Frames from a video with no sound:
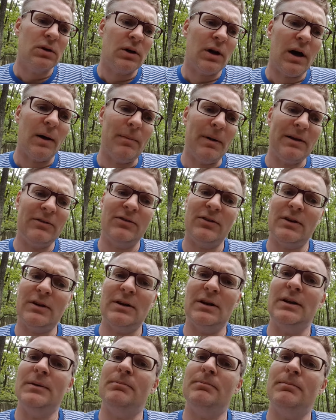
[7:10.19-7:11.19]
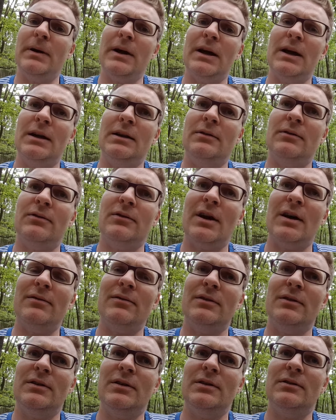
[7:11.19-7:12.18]
I basically paid
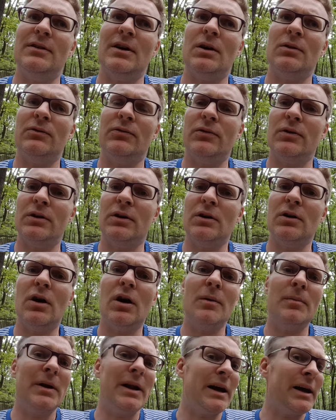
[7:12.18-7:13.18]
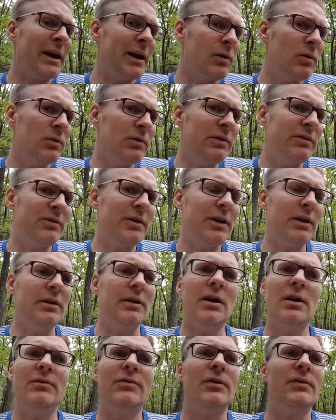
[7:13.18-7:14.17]
70,000 for the car, but I can only sell it
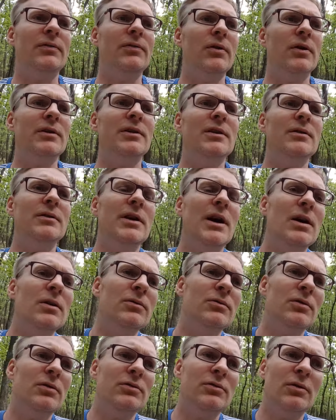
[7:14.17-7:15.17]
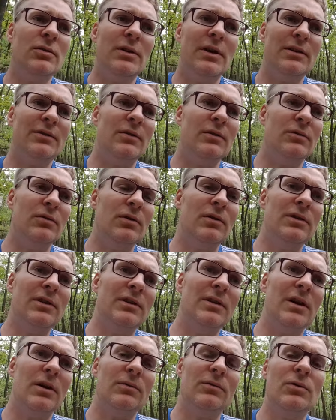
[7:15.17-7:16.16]
now for 40,000 or so. That's a
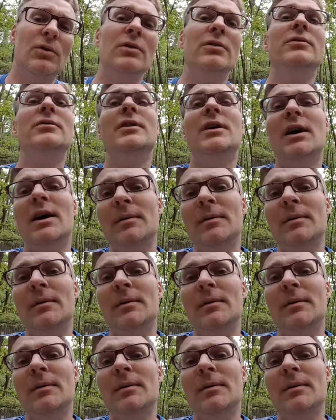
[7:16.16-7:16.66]
30,000 cost.